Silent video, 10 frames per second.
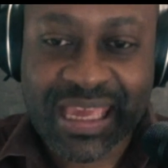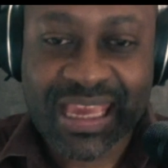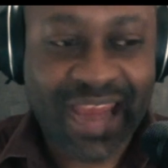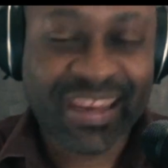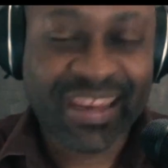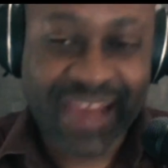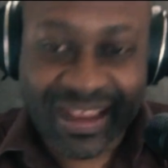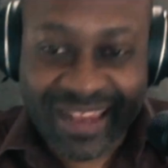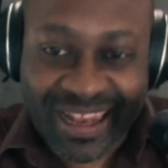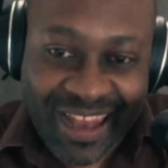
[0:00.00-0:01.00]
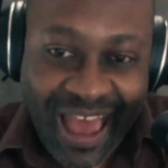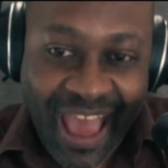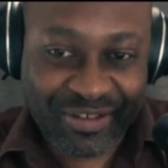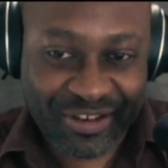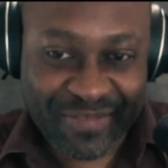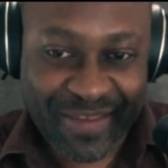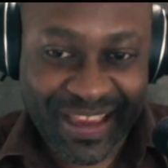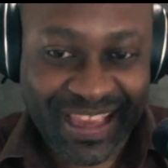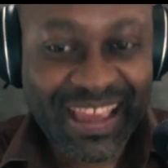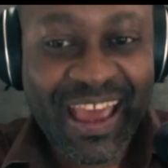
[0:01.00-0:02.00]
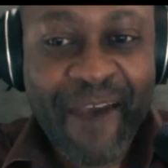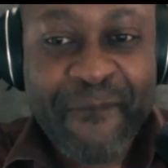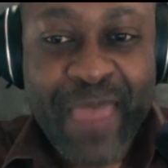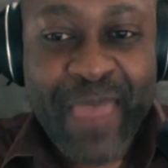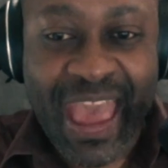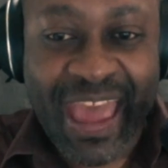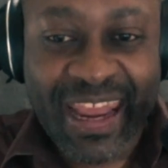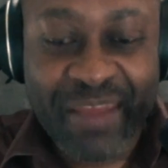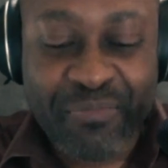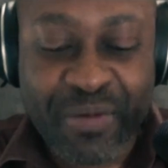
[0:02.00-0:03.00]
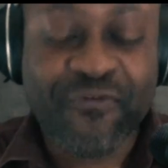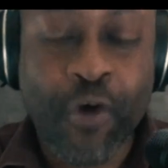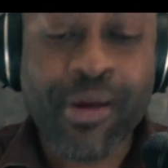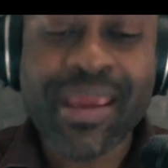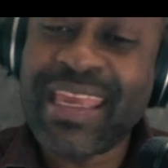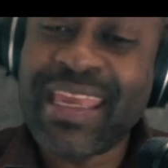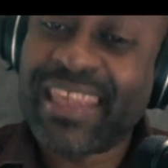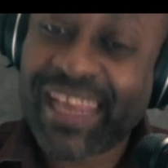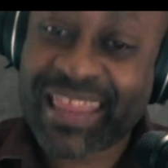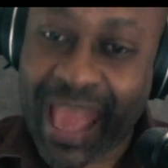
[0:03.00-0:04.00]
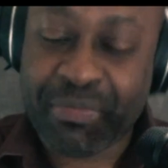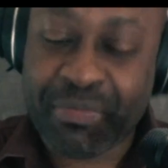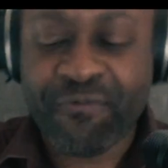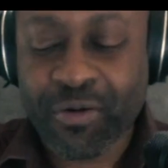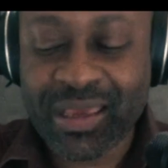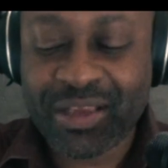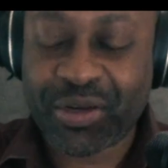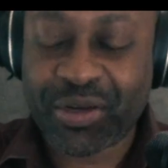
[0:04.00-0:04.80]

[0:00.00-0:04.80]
he and I not live streaming. And before he did that, before he